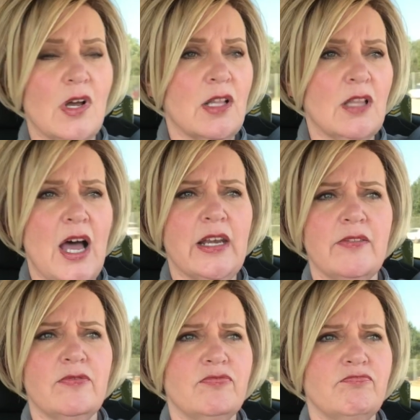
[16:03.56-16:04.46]
a lot of
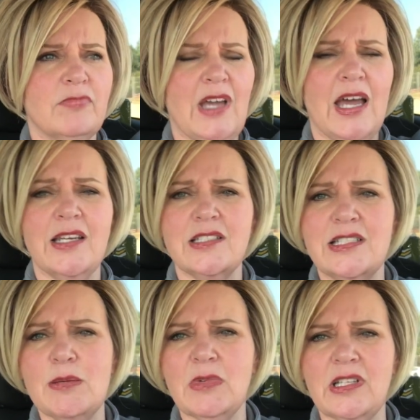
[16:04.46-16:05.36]
kind of
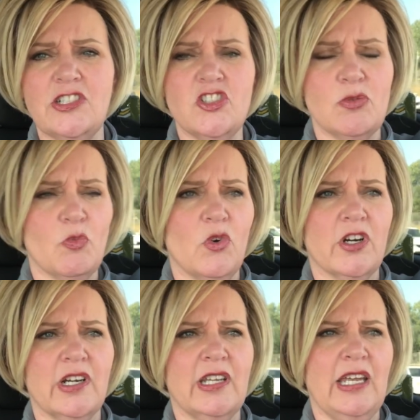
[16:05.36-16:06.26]
demolition work,
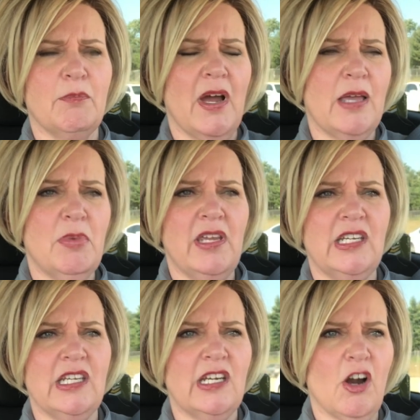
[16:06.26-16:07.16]
in my
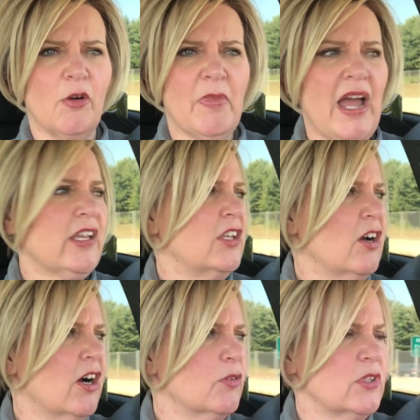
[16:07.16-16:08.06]
opinion, in our
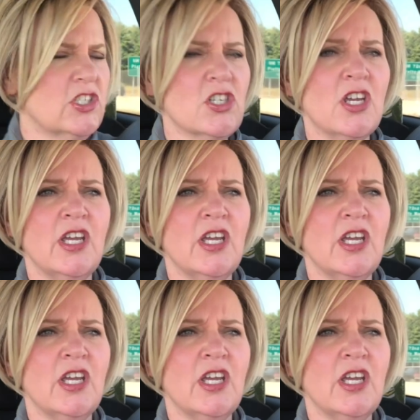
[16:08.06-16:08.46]
backyard, which,